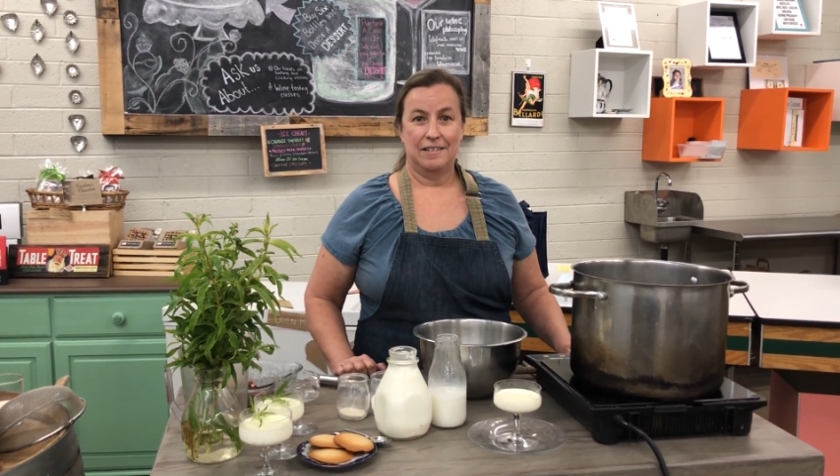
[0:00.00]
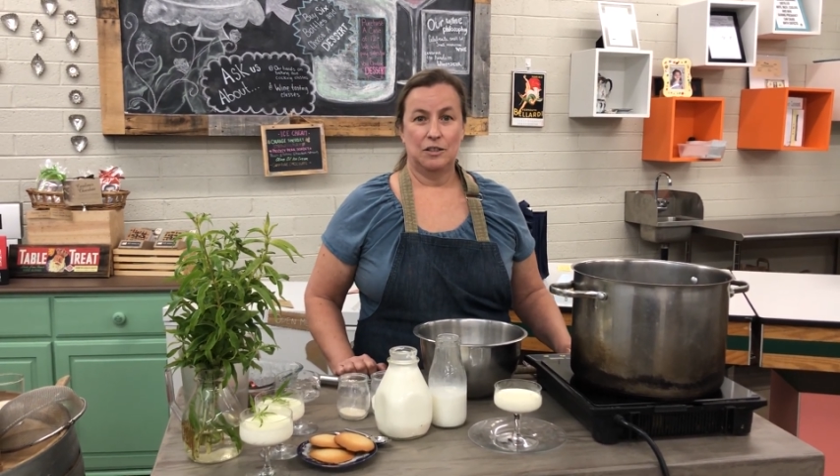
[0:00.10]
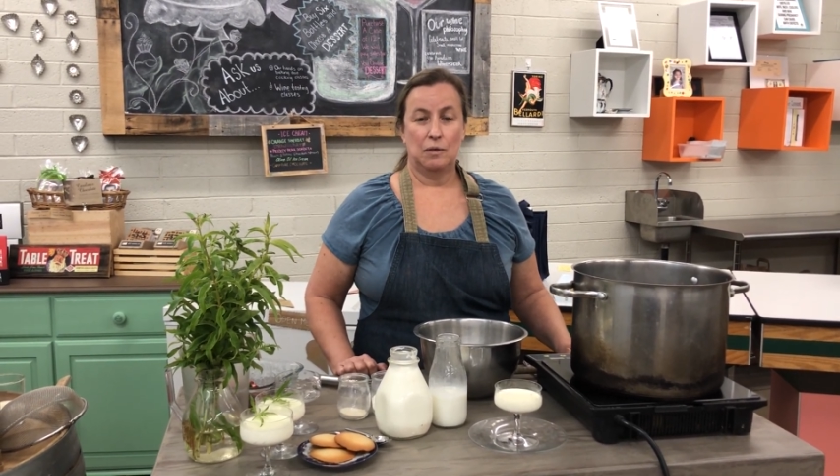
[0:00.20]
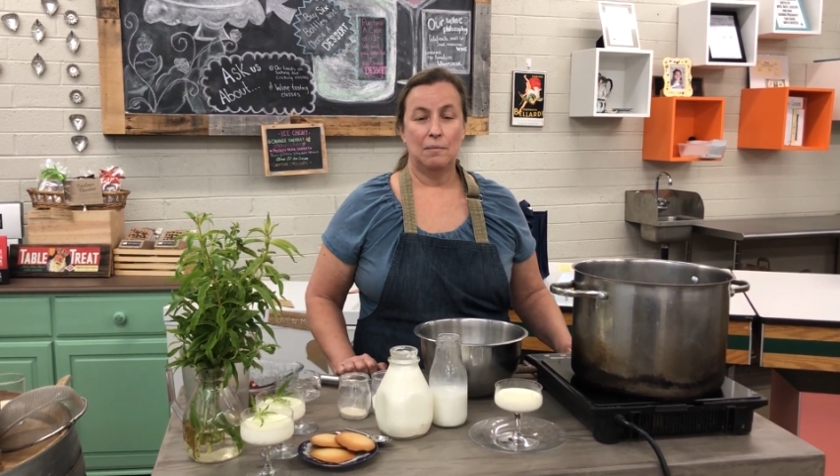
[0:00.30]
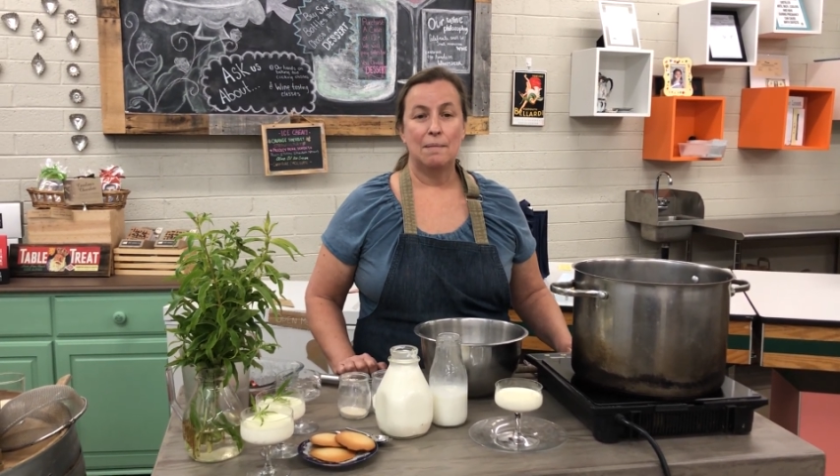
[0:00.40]

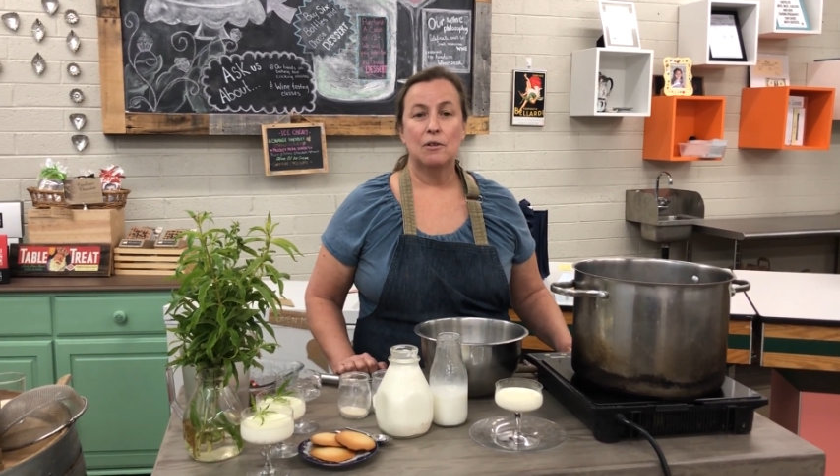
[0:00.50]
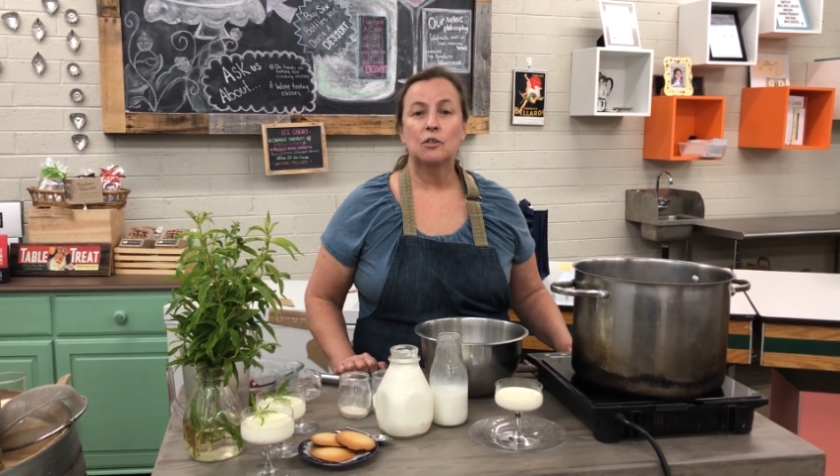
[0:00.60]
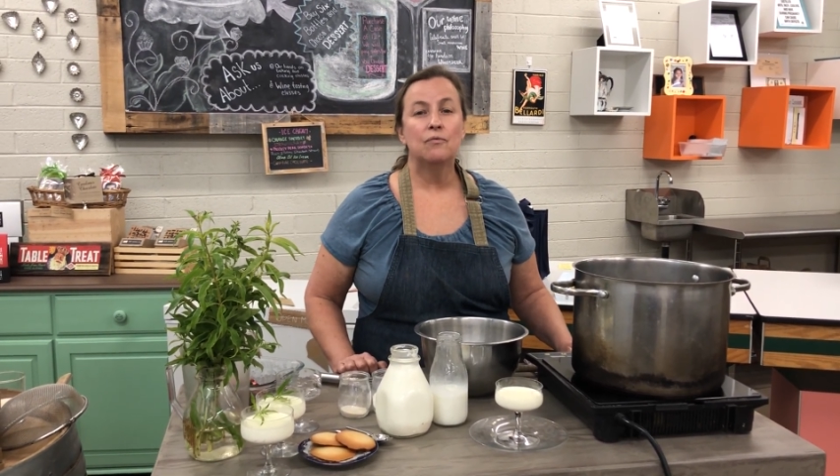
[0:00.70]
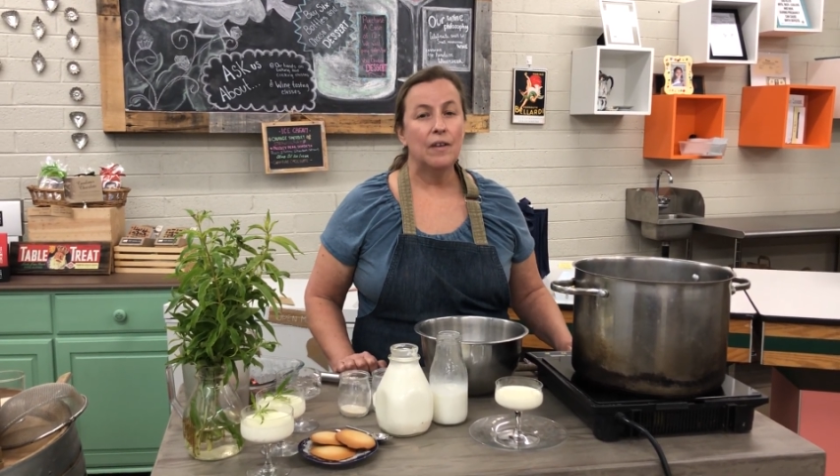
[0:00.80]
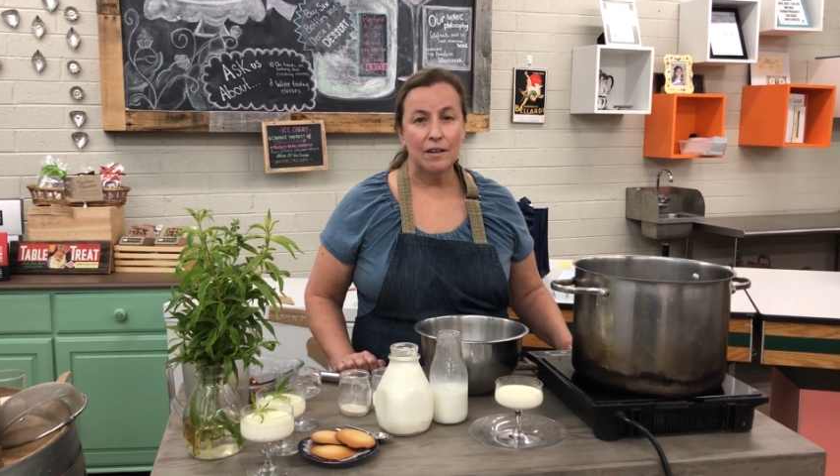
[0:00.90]
It's one of my most
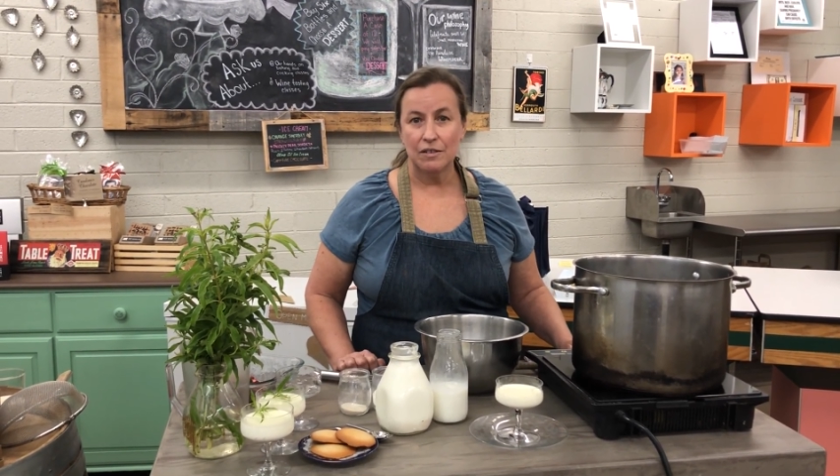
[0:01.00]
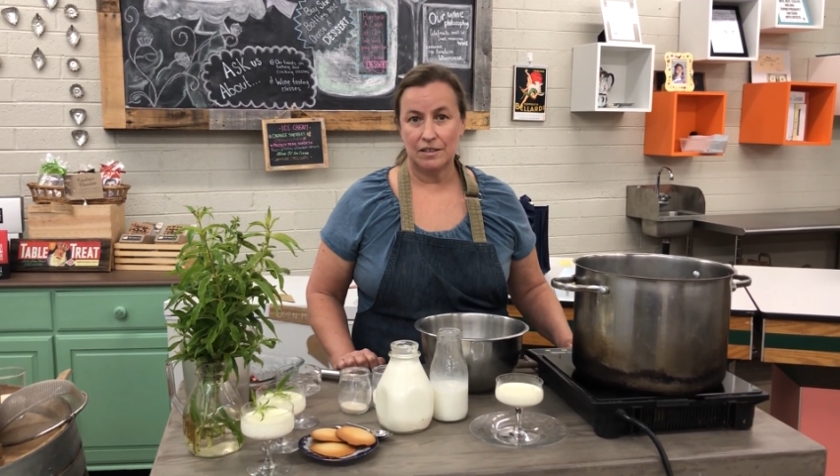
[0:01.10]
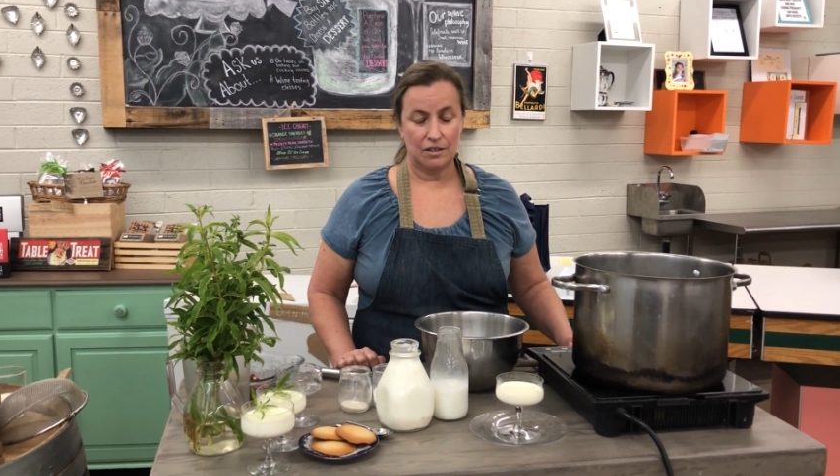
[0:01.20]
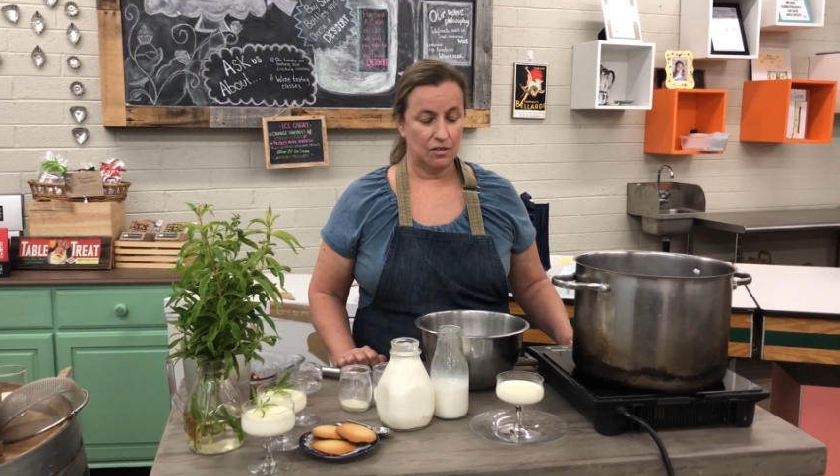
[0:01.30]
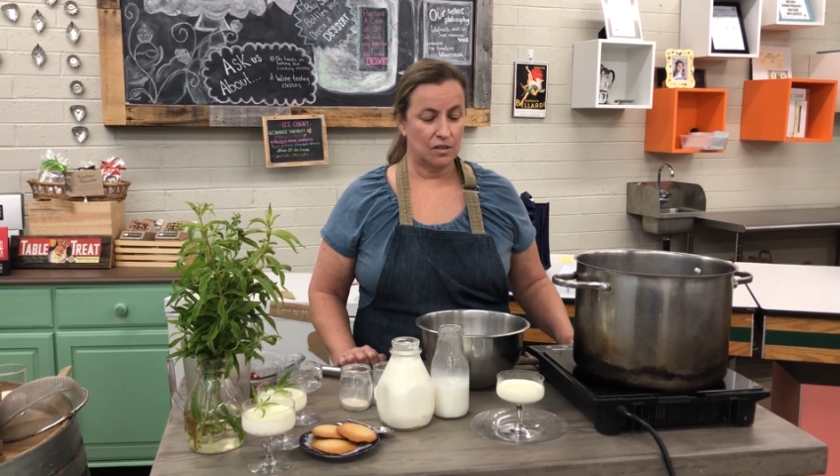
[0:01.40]
favorite
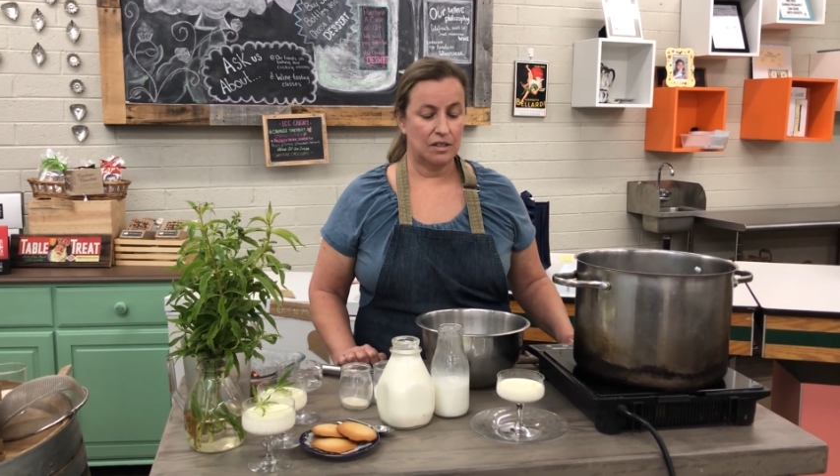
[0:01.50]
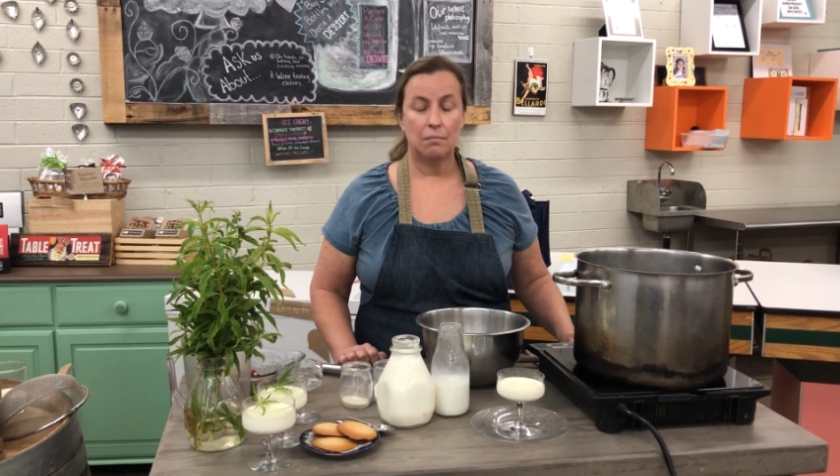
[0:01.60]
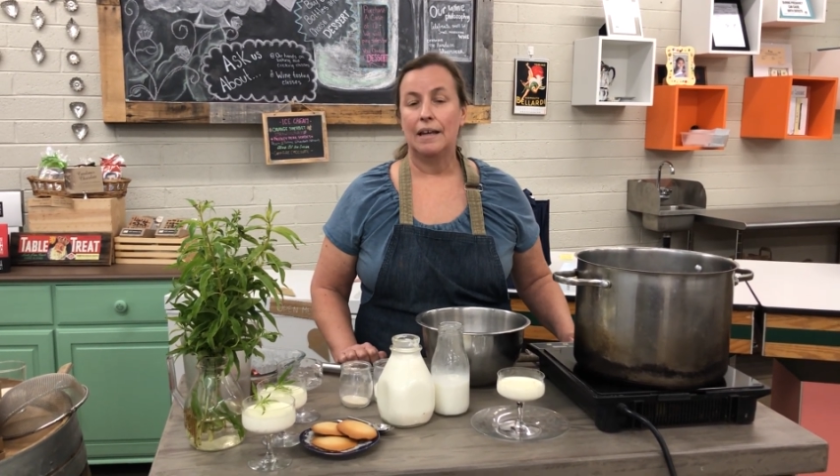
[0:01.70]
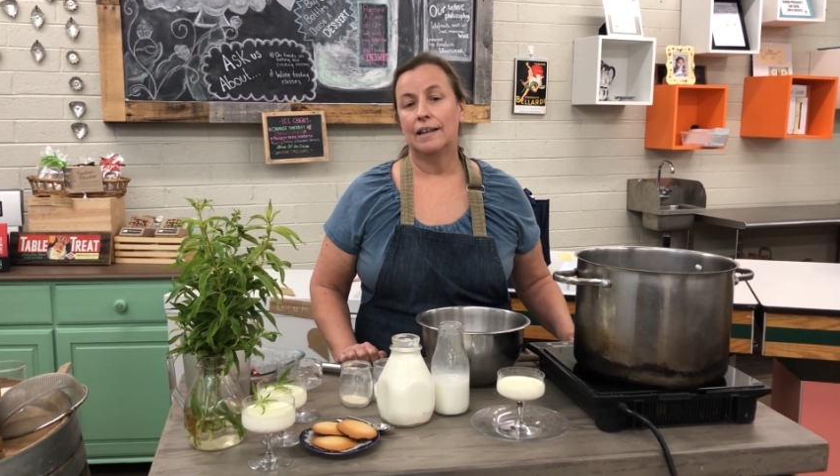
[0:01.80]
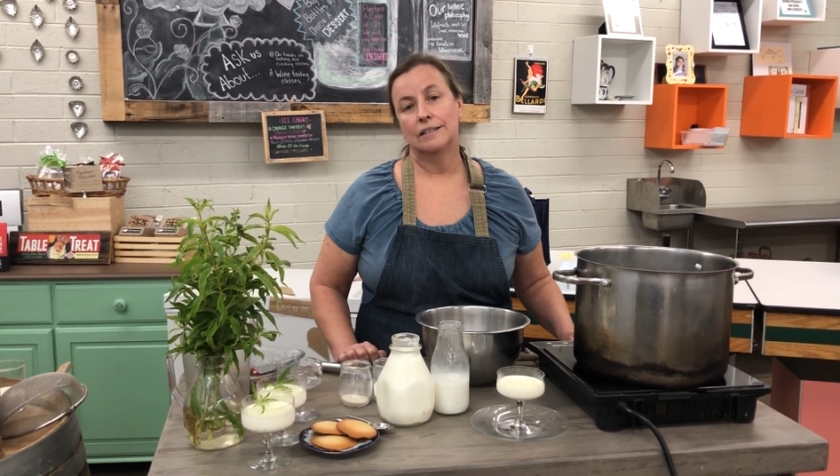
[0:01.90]
desserts to
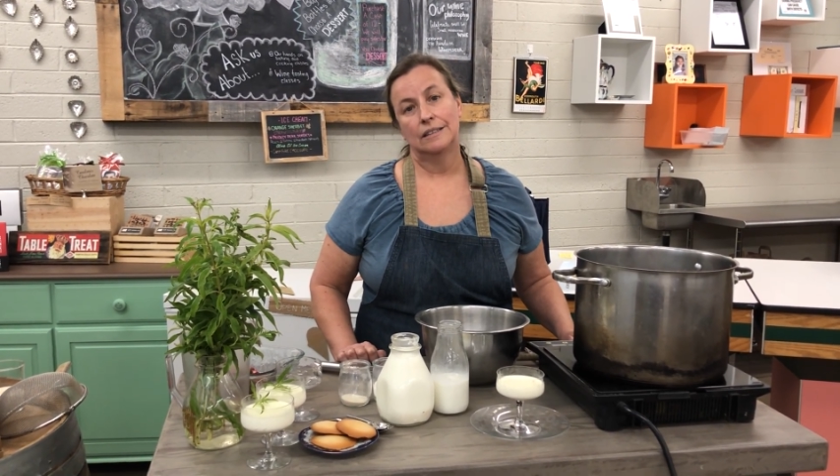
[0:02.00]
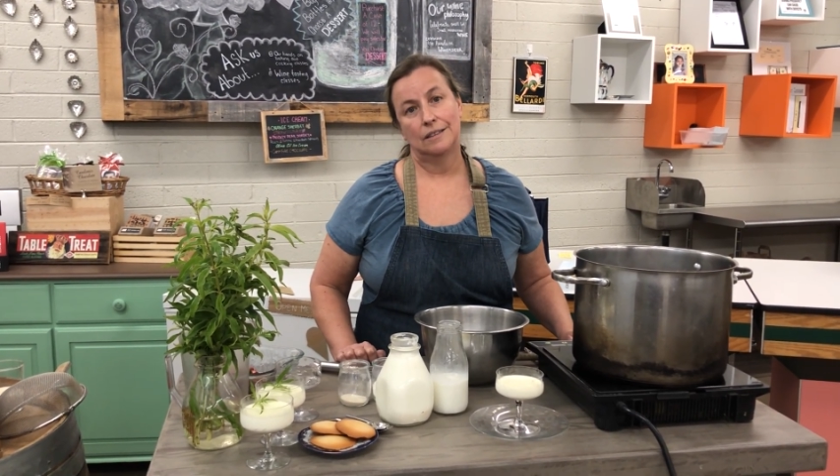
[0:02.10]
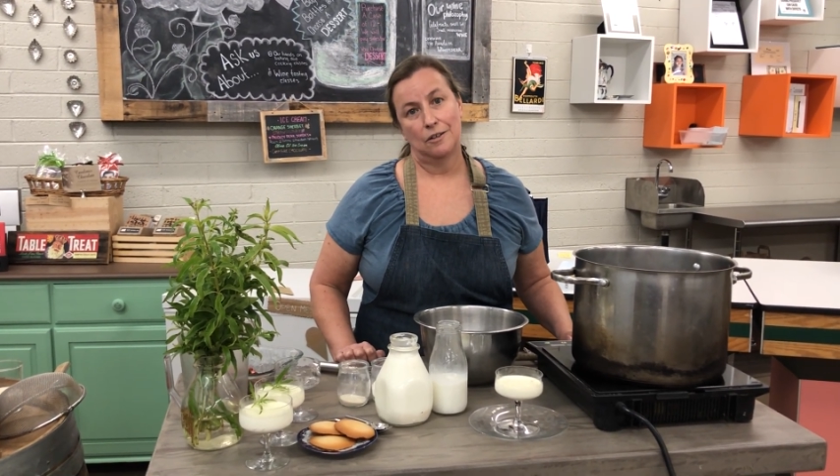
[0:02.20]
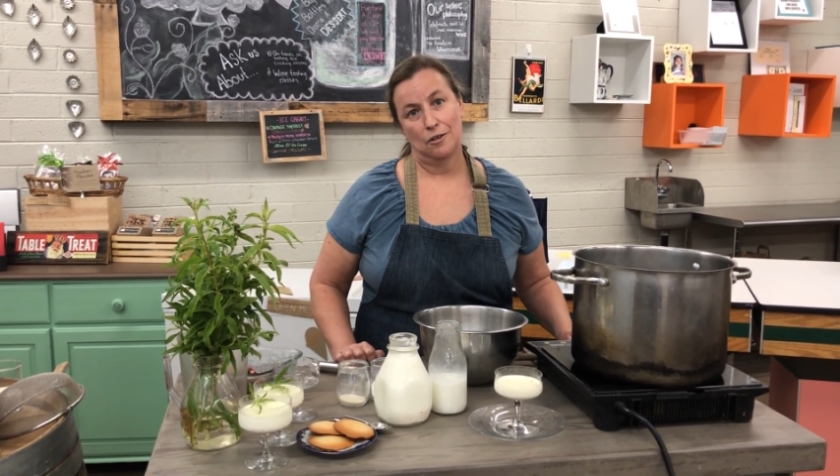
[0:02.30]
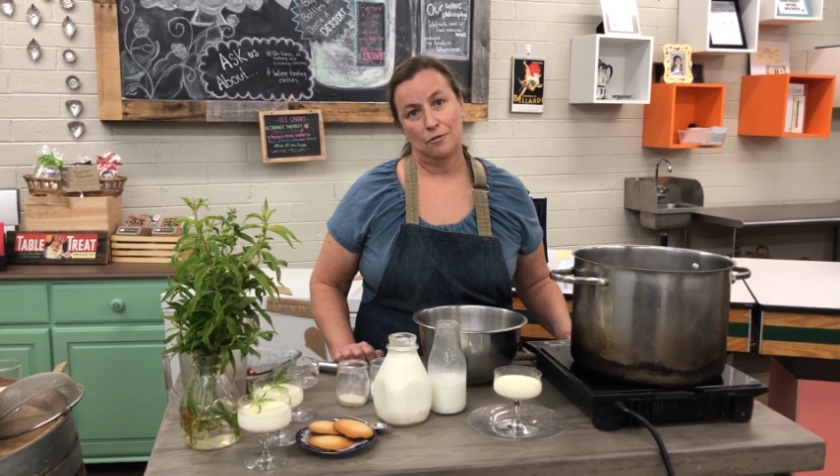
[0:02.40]
make and
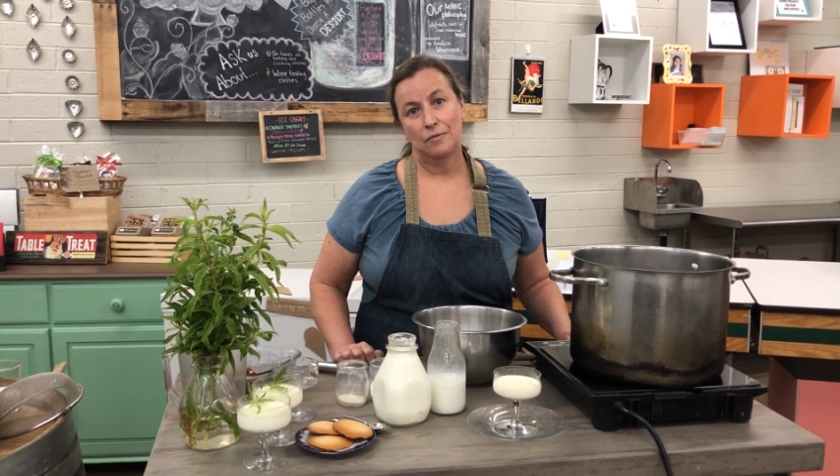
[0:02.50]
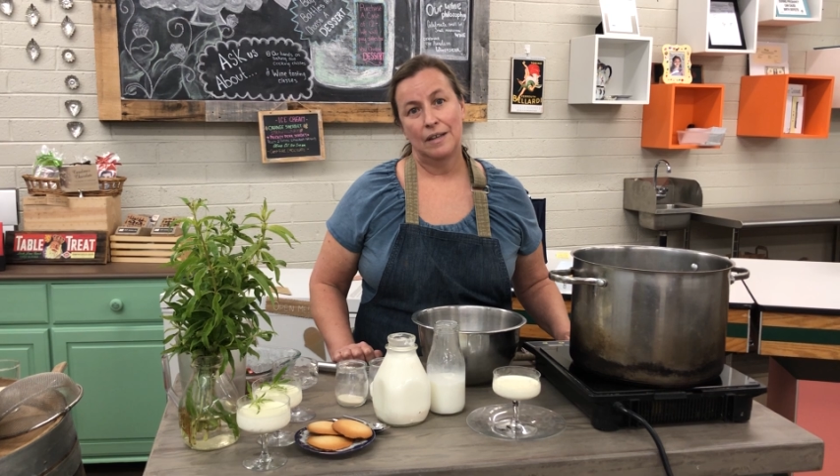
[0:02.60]
serve.